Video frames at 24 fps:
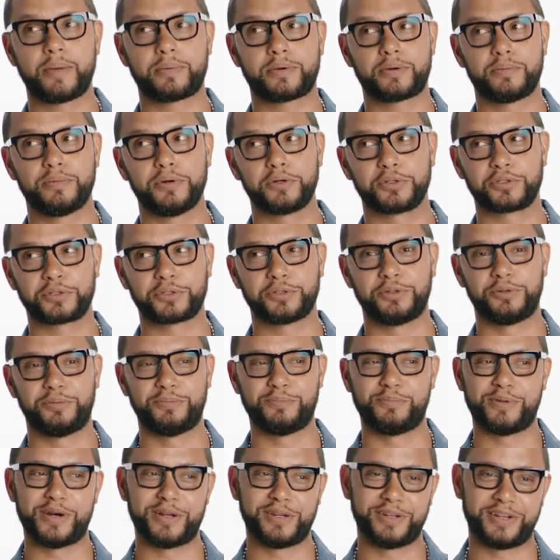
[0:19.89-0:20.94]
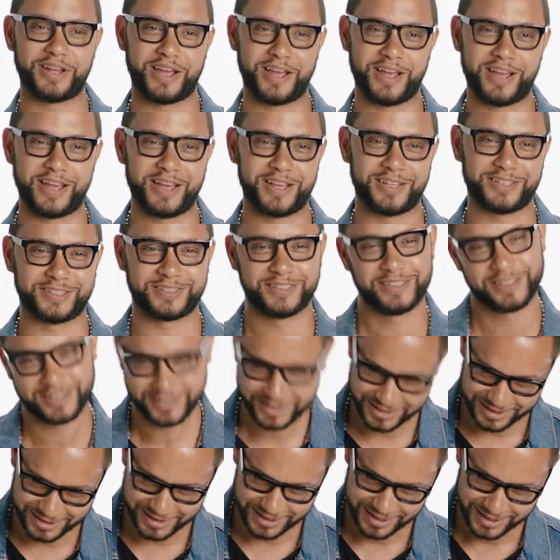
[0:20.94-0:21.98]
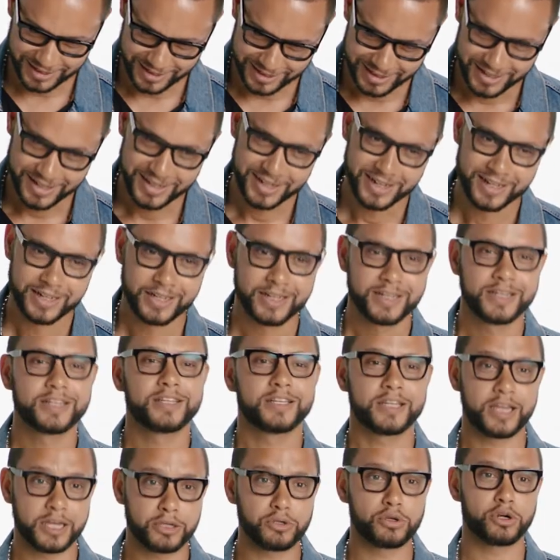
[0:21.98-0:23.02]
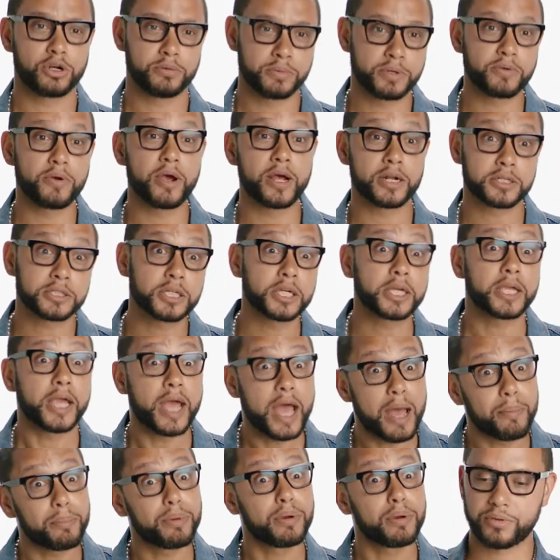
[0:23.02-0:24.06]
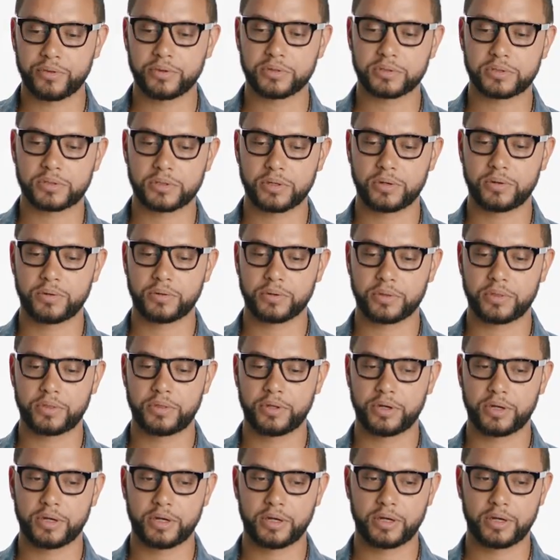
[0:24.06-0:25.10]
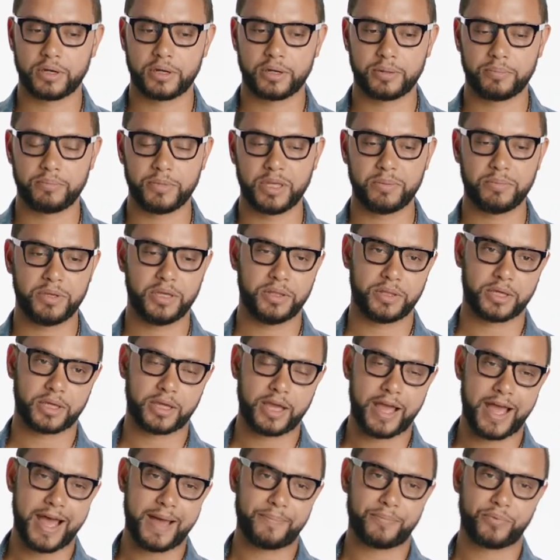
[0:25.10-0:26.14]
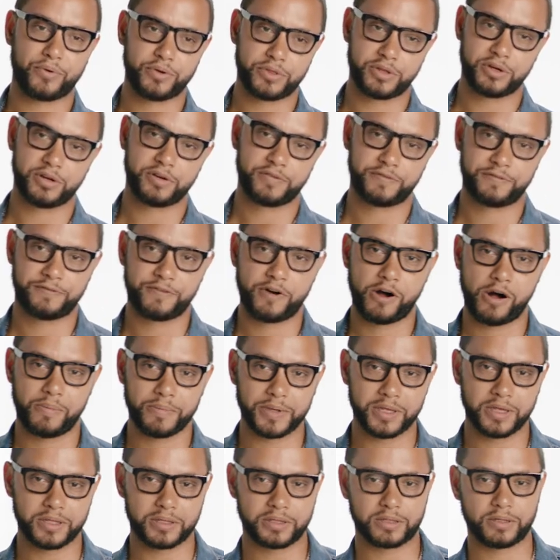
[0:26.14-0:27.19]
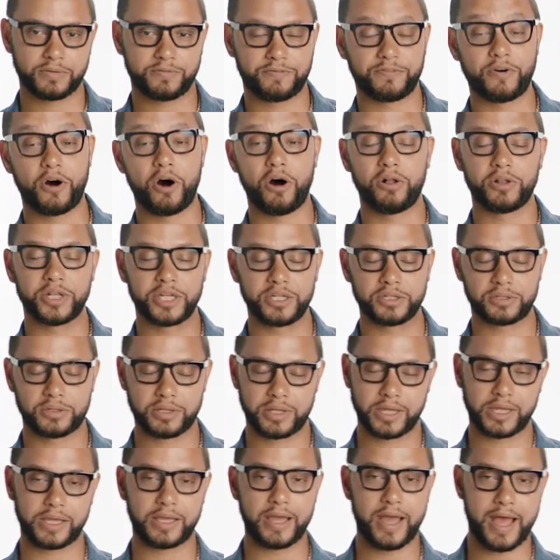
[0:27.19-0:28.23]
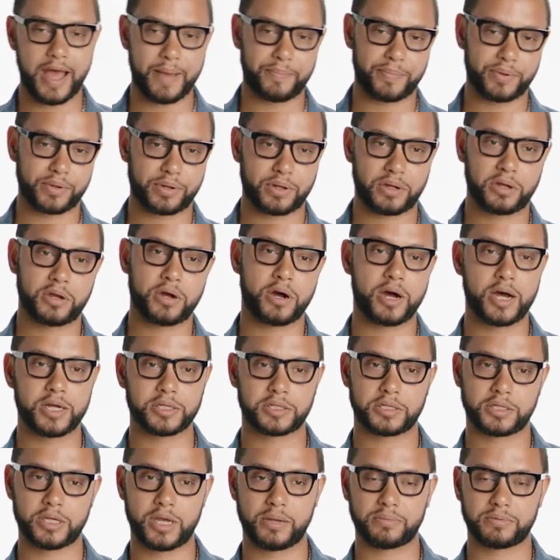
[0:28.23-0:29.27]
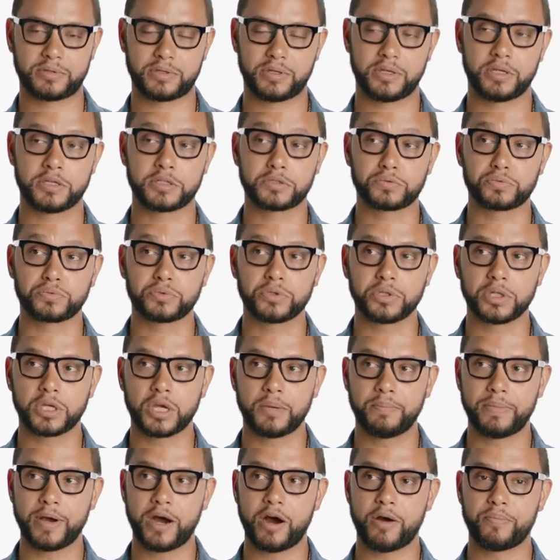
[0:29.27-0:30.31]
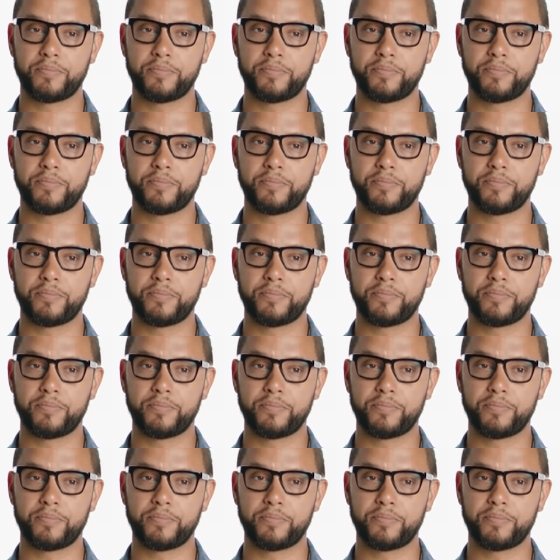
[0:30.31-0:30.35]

commercial Monday. Yeah, you heard me right. I said gap. So the meet me in the gap or the fall me in, fall into the gap concept is really about